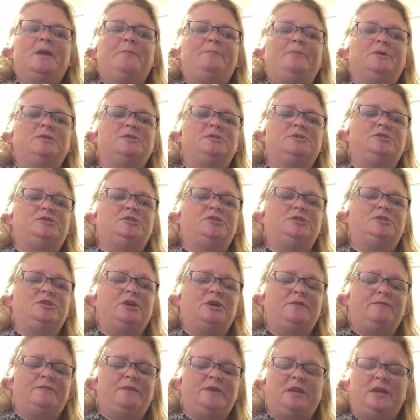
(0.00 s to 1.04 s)

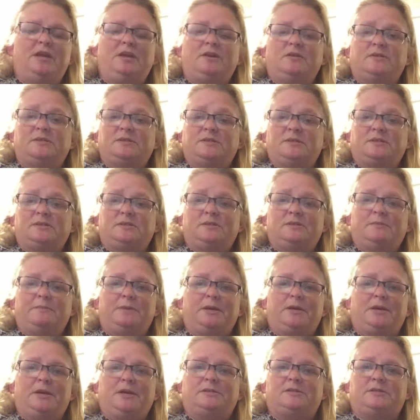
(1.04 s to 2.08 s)
preserve the ecosystem,
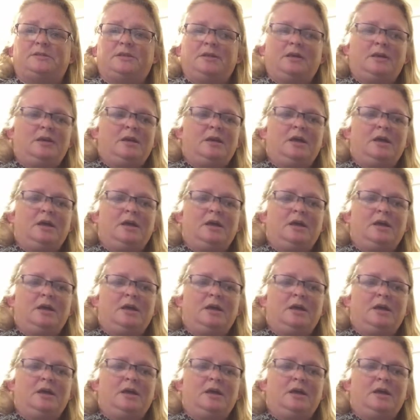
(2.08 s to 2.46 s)
because